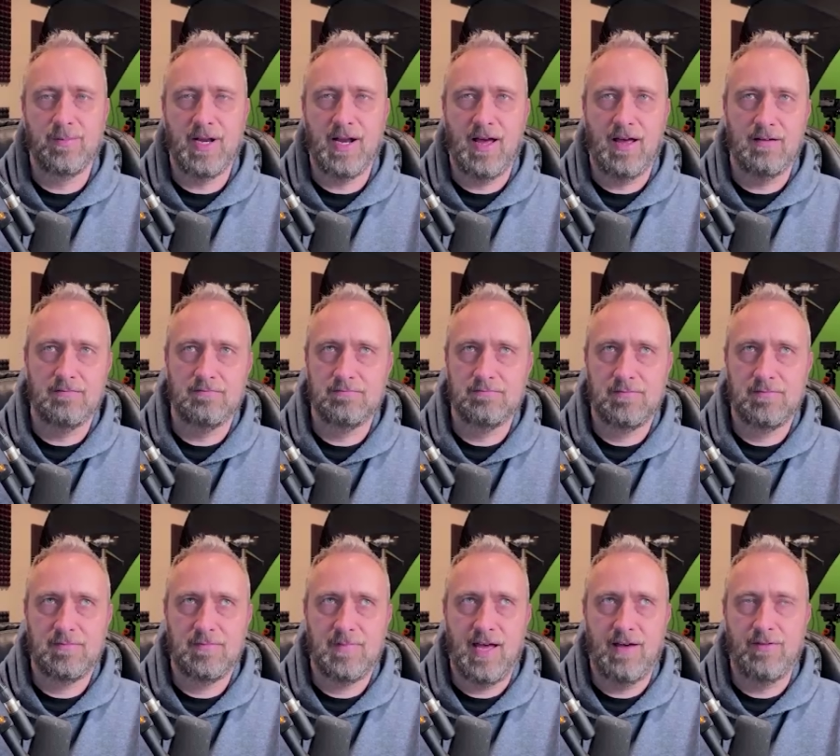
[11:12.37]
may not
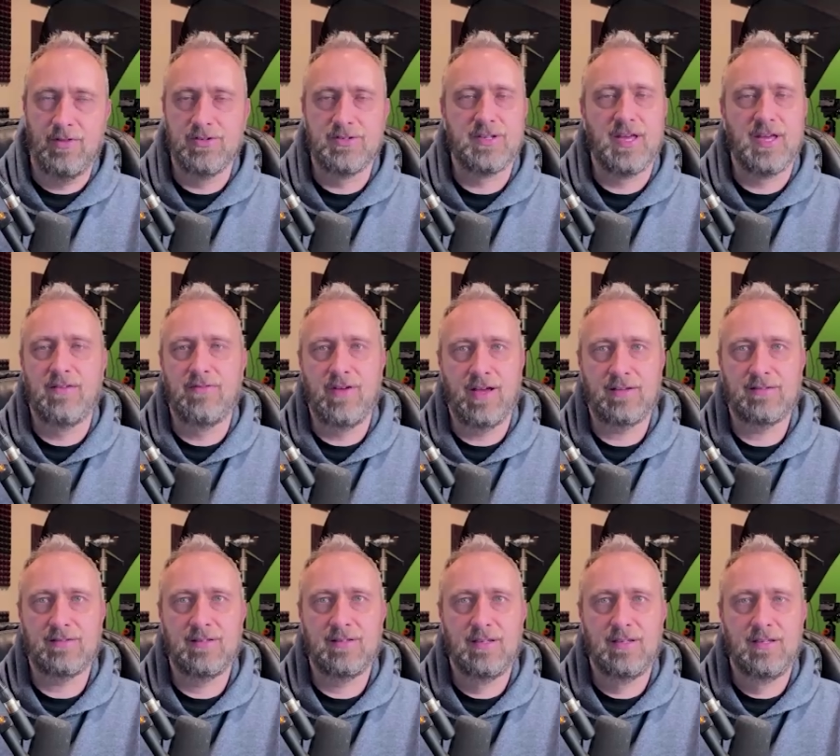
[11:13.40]
have those side
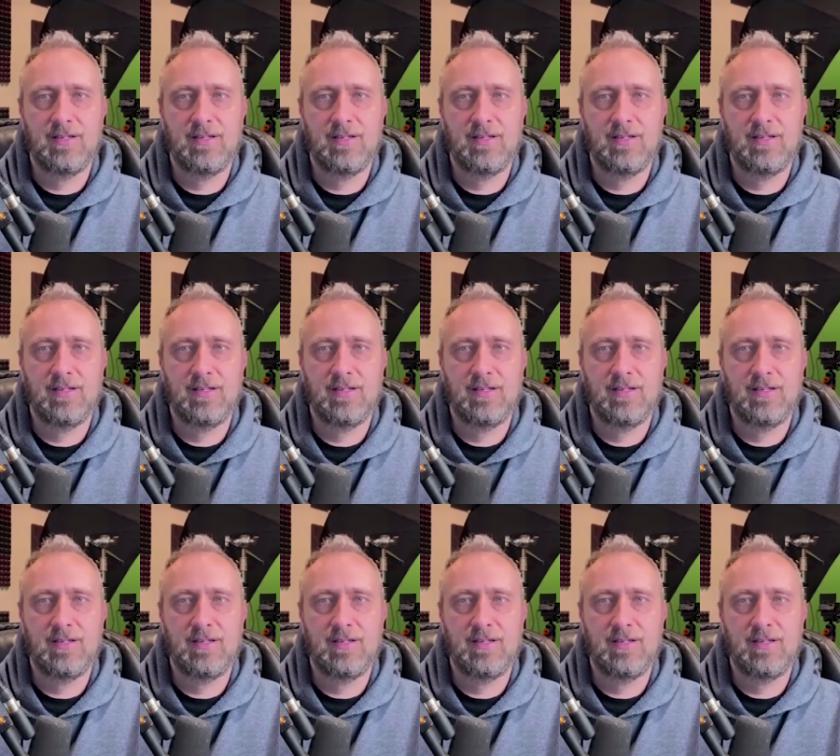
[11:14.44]
effects.